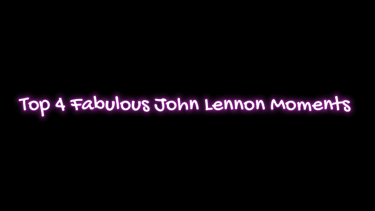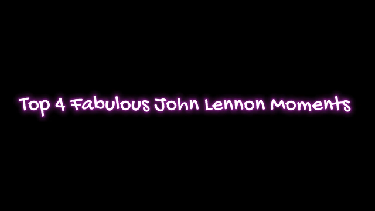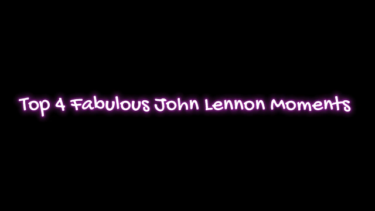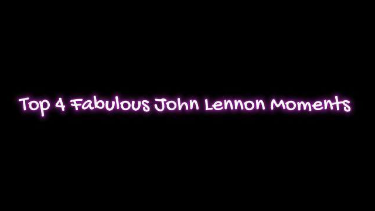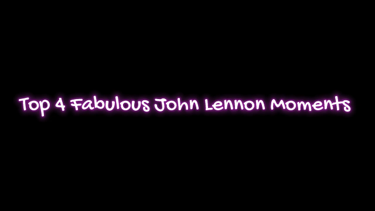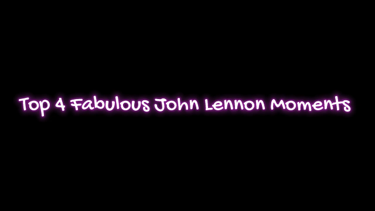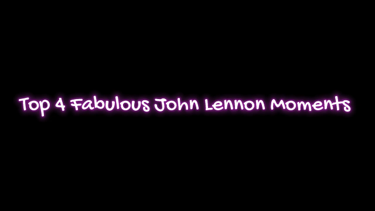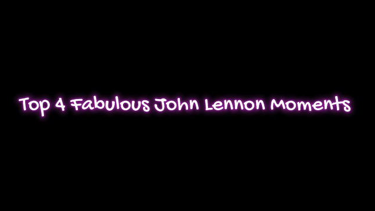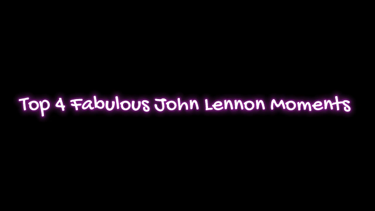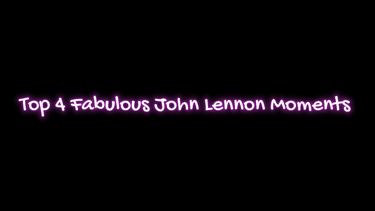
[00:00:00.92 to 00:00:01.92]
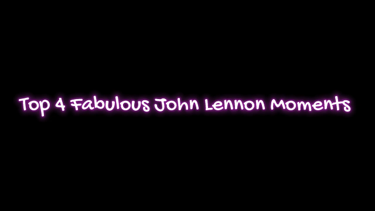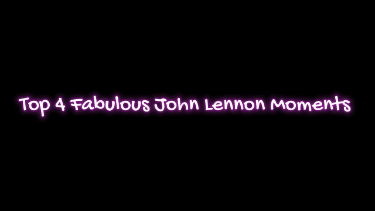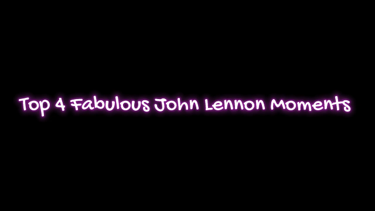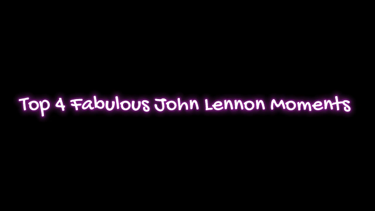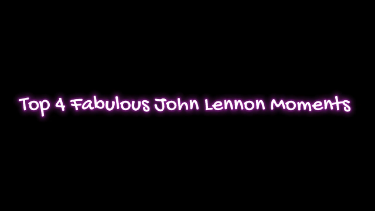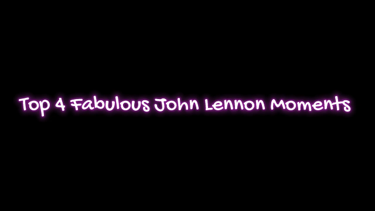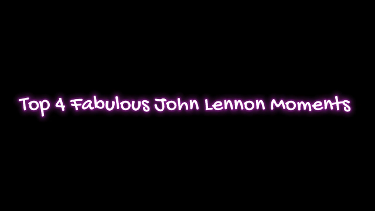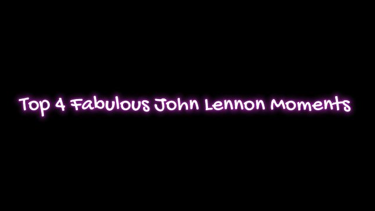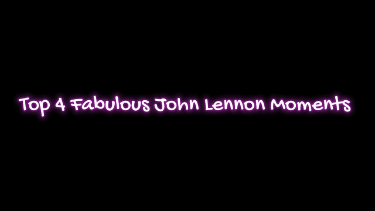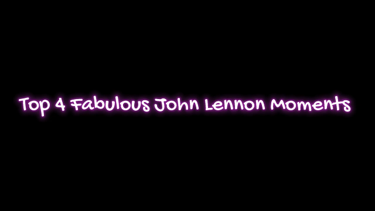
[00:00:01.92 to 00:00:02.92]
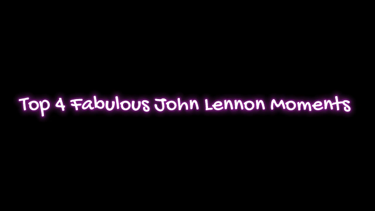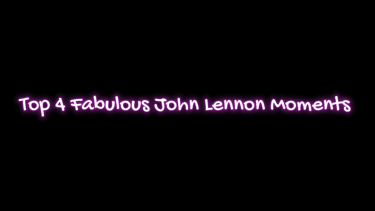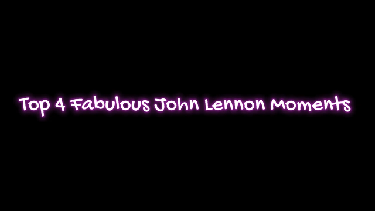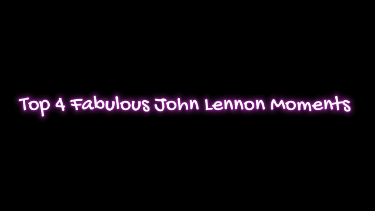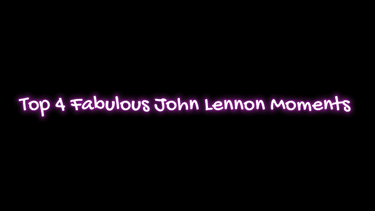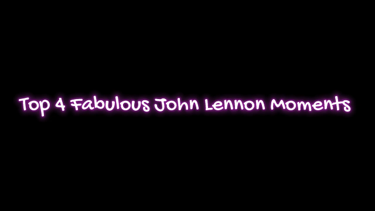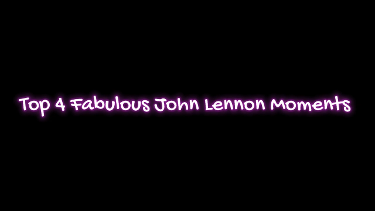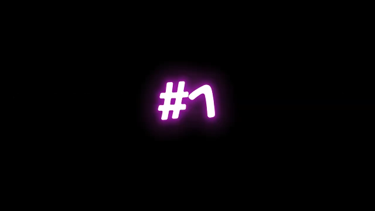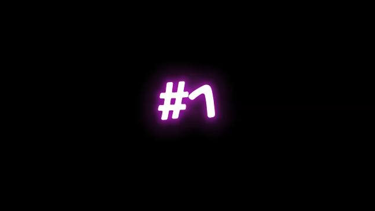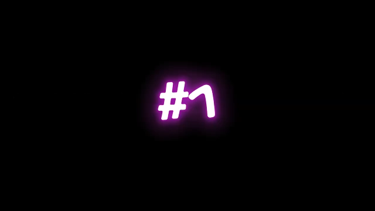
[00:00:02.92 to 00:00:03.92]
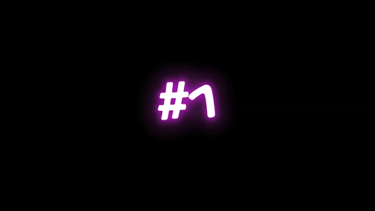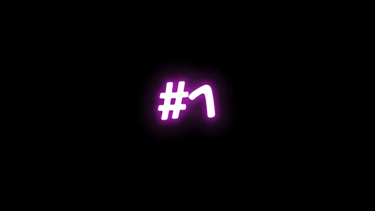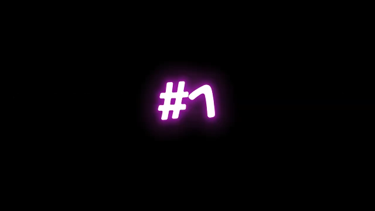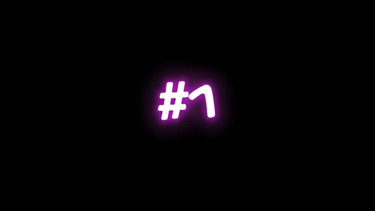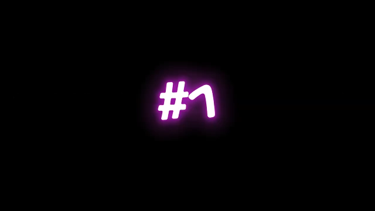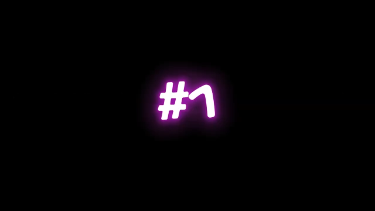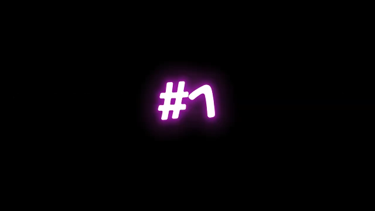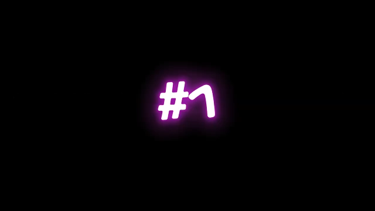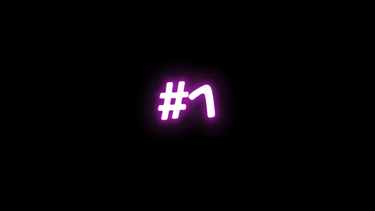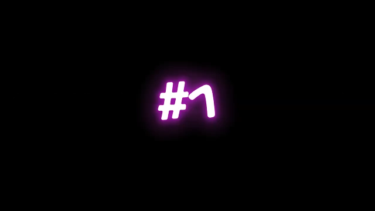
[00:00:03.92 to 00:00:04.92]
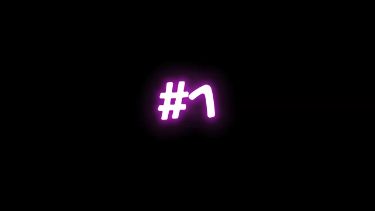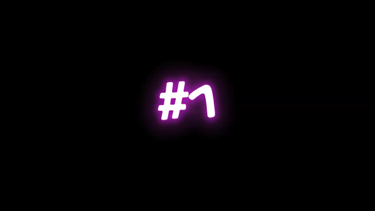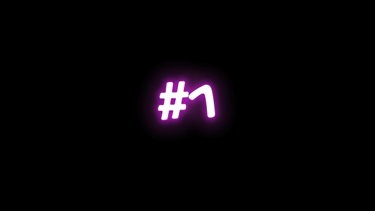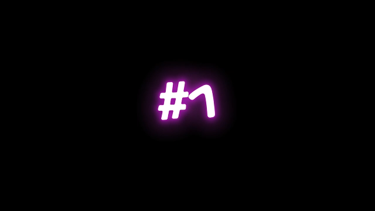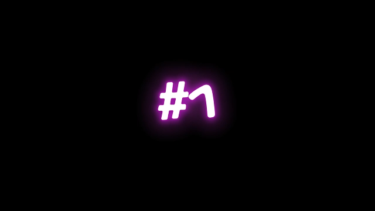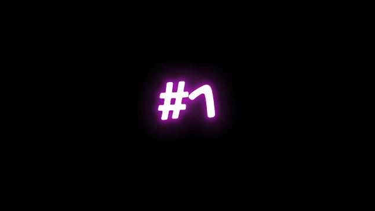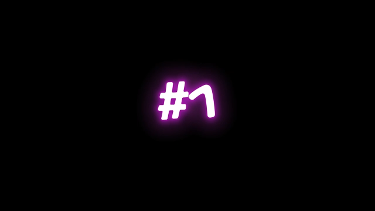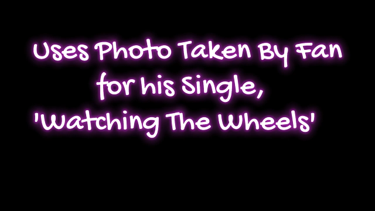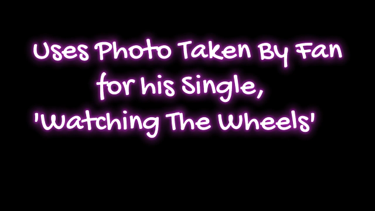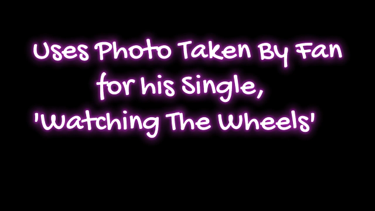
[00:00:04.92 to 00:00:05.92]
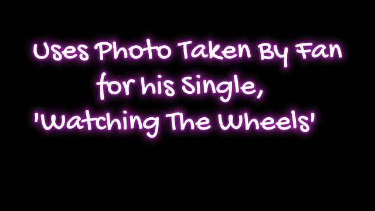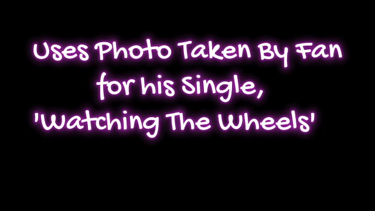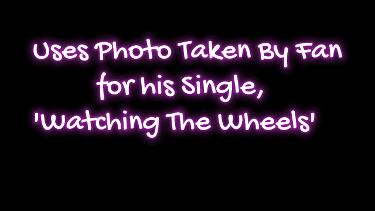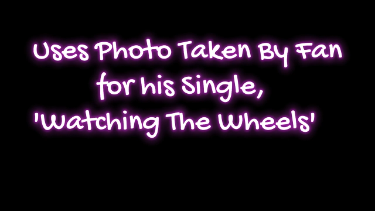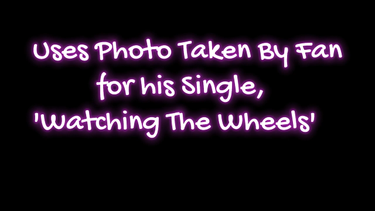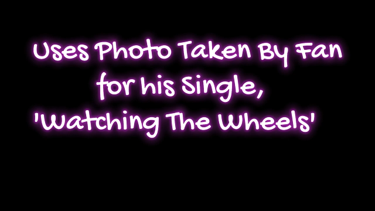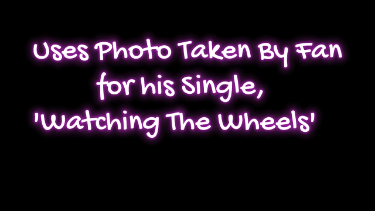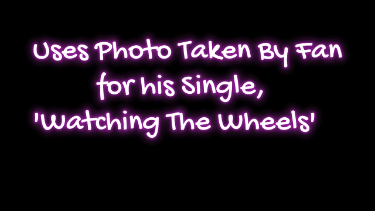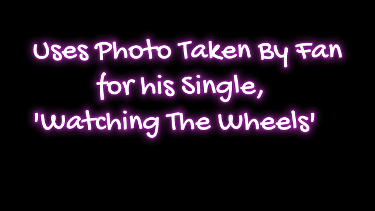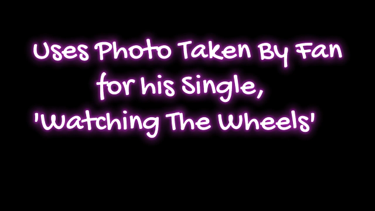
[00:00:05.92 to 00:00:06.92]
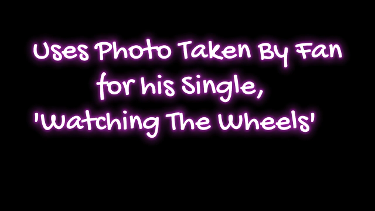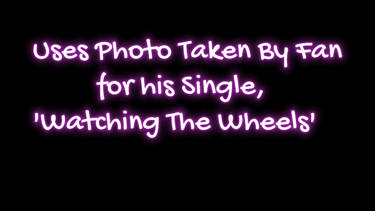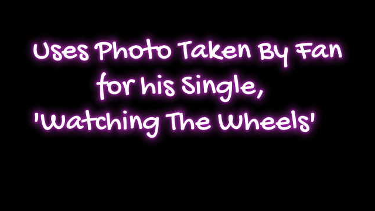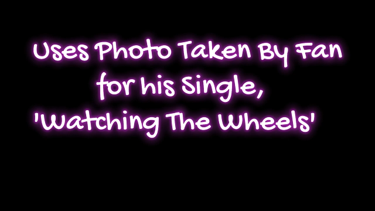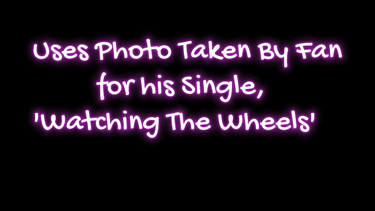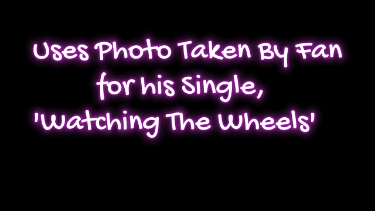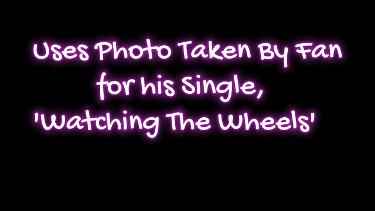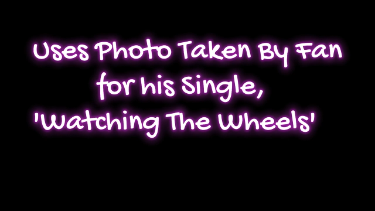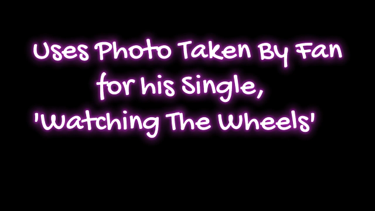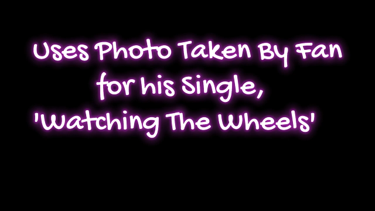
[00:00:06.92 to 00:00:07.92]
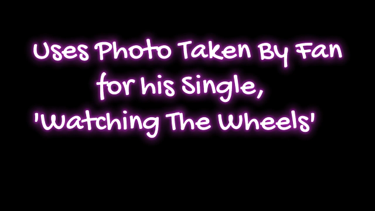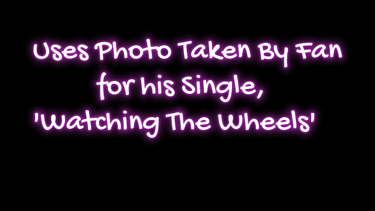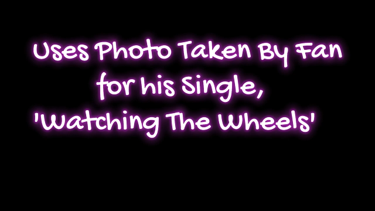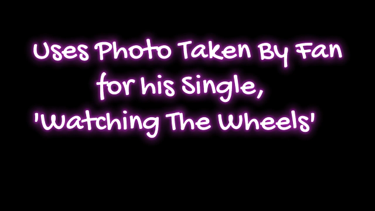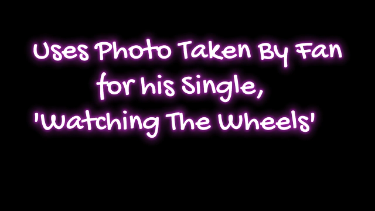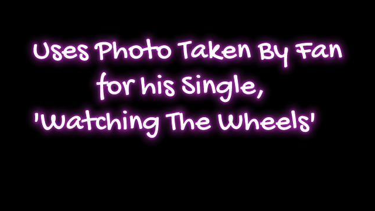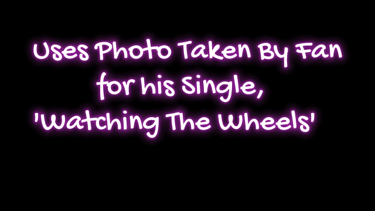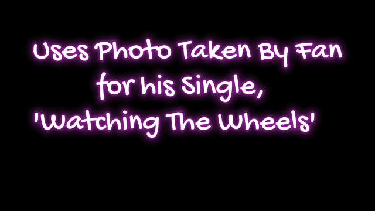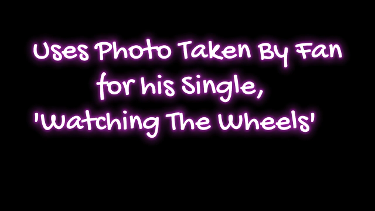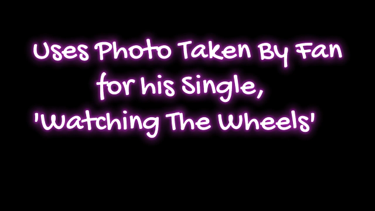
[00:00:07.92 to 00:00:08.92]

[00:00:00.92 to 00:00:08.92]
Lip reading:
(no speaker visible)